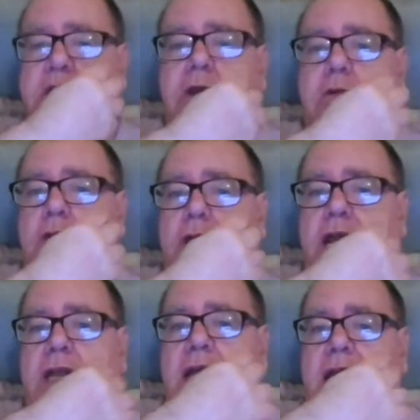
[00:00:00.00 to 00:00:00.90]
they're not going to
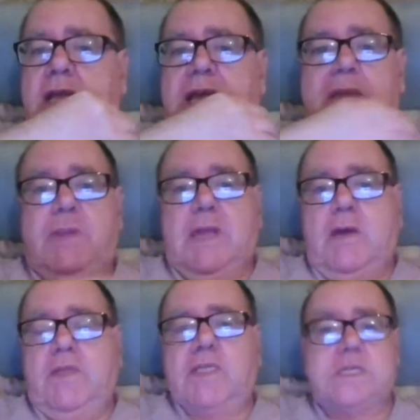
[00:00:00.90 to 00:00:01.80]
get any airplay
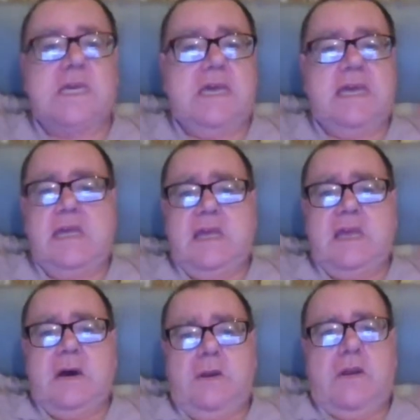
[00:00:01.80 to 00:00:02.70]
on this
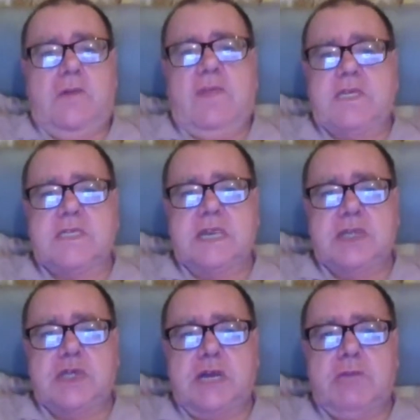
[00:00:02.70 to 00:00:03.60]
on this
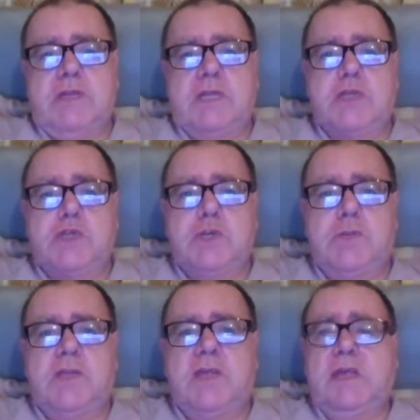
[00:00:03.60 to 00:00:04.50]
channel with the
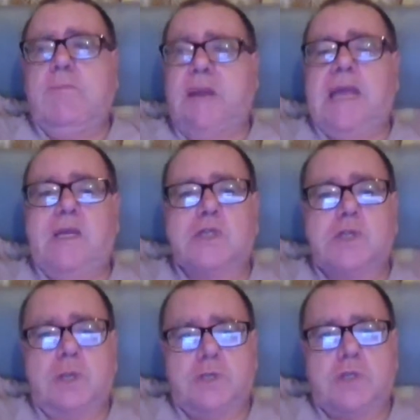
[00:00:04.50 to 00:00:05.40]
stupid brainless
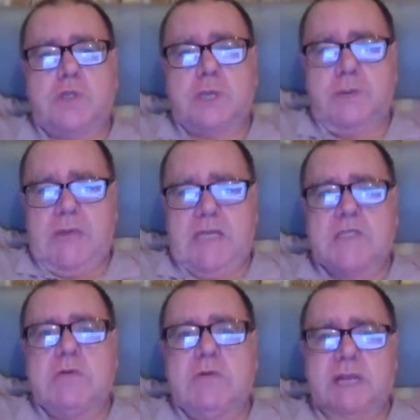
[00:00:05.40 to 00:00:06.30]
nonsense. So yeah,
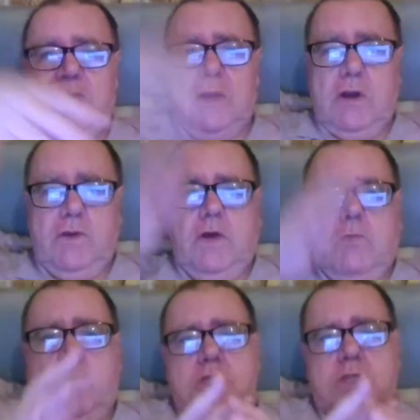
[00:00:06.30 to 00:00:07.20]
so clear off. You're not
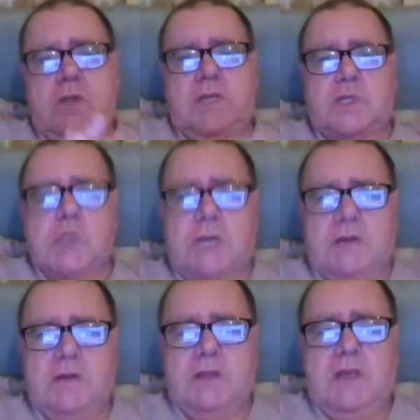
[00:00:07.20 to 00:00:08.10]
wanted on this channel.